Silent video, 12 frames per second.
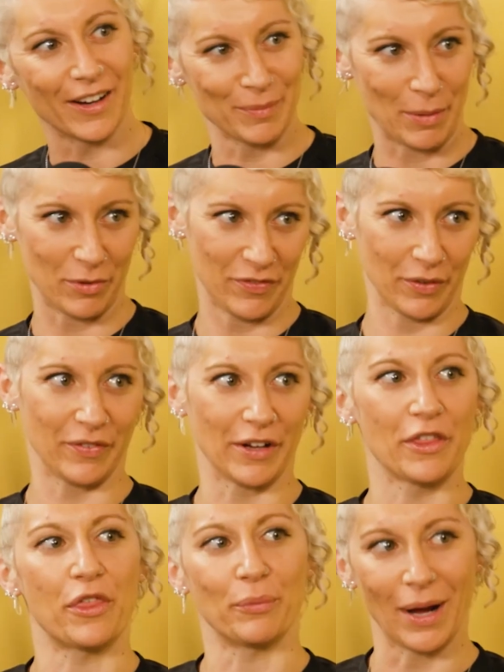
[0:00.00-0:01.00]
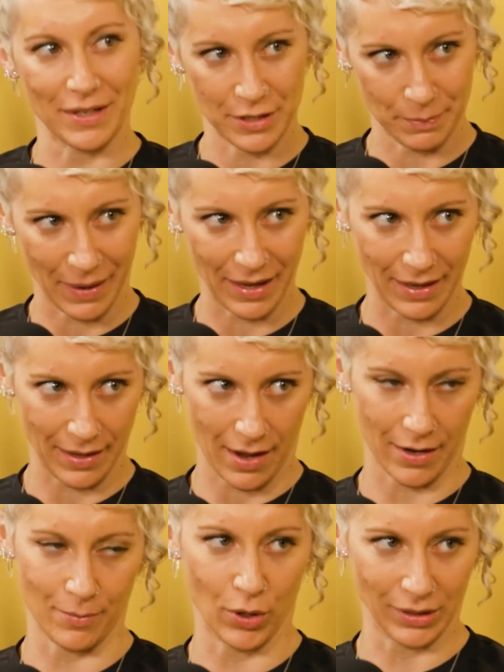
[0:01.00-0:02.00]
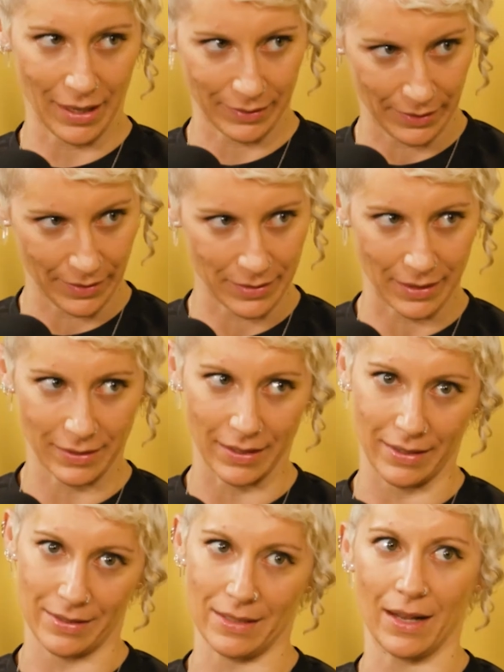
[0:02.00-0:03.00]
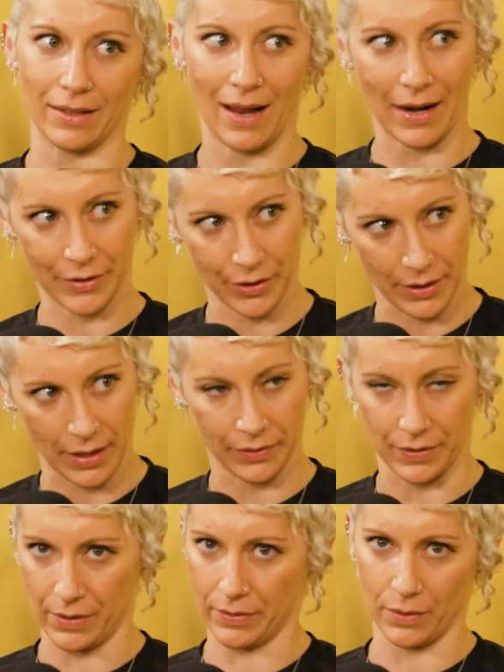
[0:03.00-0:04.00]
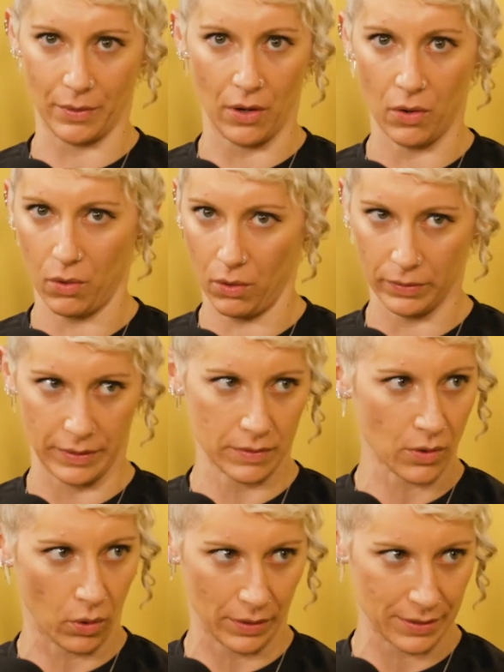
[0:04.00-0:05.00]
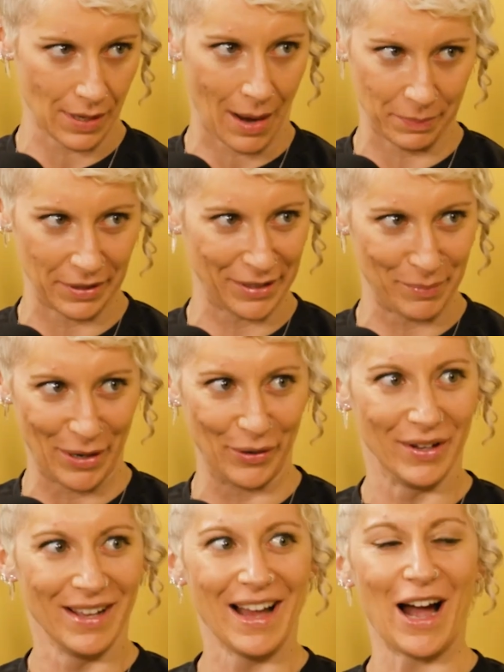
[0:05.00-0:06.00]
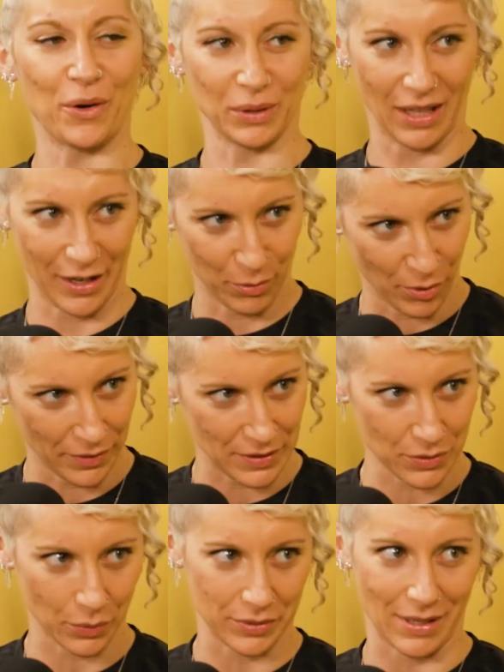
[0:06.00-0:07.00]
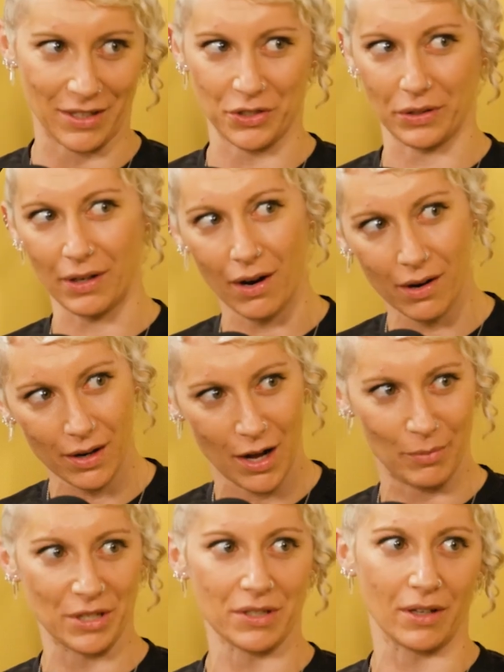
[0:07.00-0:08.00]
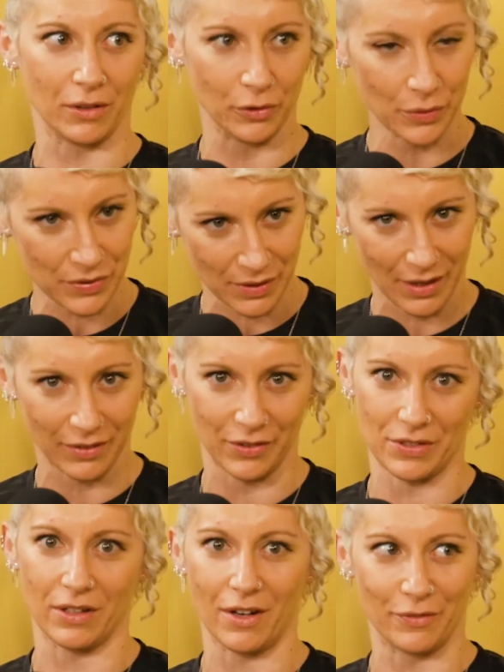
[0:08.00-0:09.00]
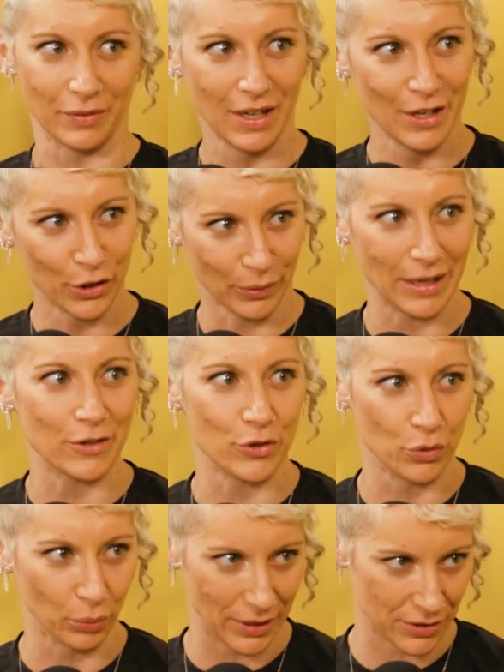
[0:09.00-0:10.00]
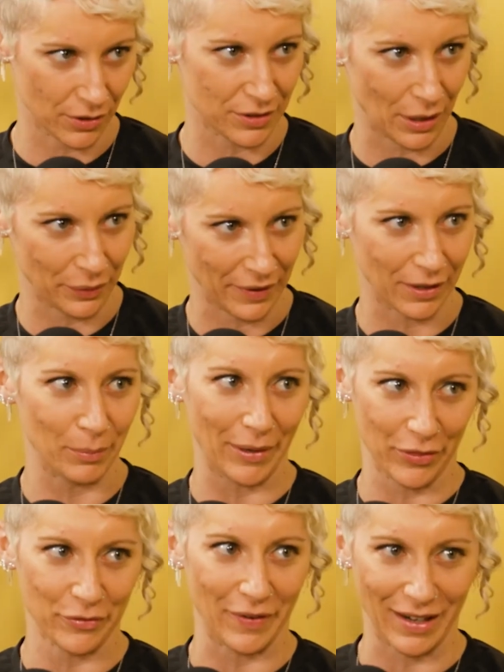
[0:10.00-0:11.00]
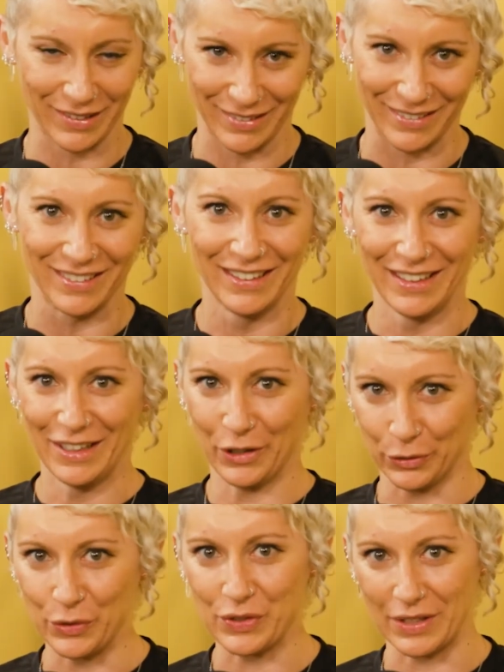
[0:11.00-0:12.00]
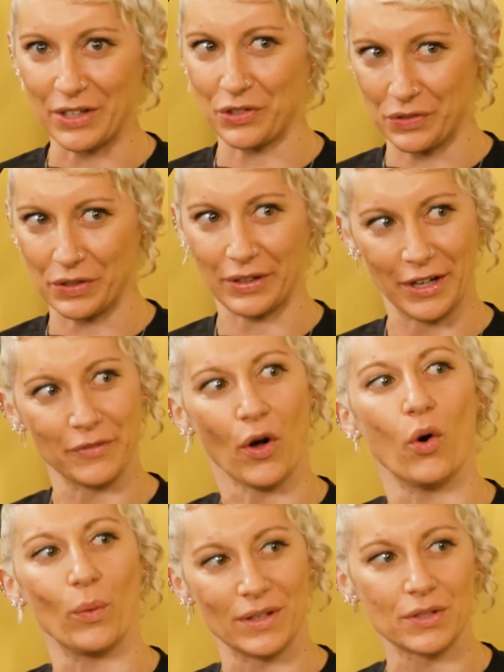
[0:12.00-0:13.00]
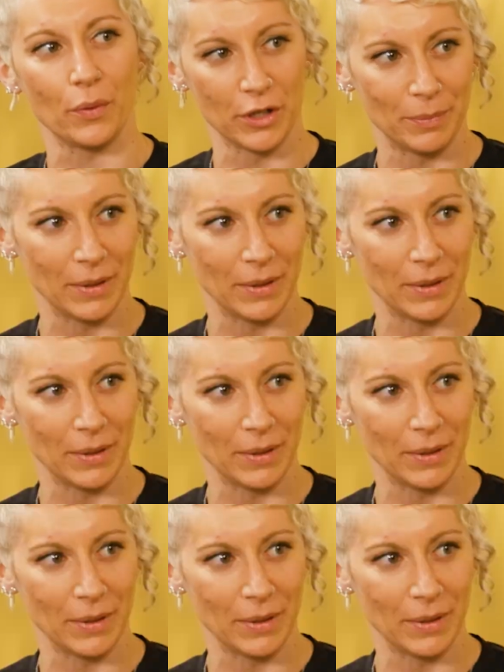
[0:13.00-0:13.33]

or maybe feel very threatened by AI are more likely to think that it's not accurate. There's also a whole discourse happening about how reliable these tools actually are, how much they hallucinate. There's a lot of great new research out there about the fact that hallucinations are kind of always going to